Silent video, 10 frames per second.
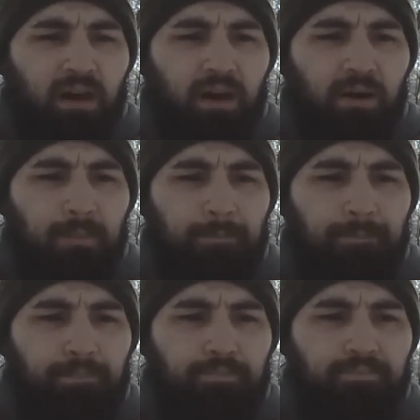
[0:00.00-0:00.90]

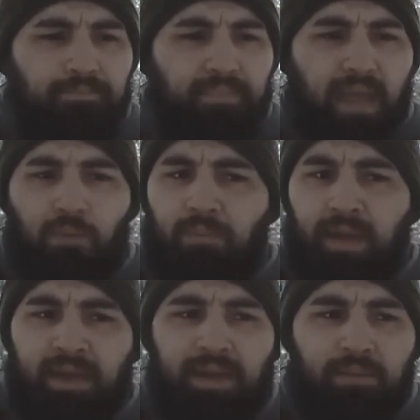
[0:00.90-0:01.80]
I went
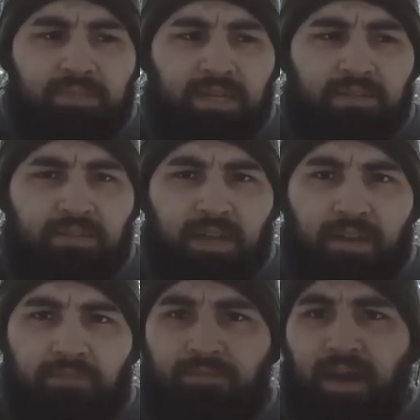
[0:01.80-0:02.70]
back on Amazon to
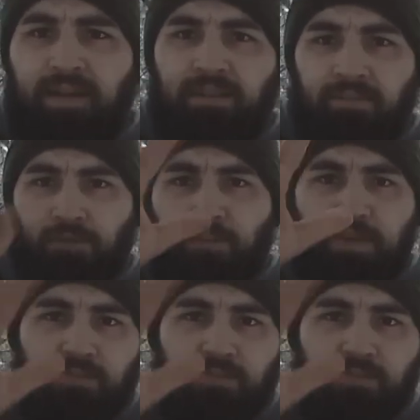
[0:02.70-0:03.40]
kind of find it, to throw a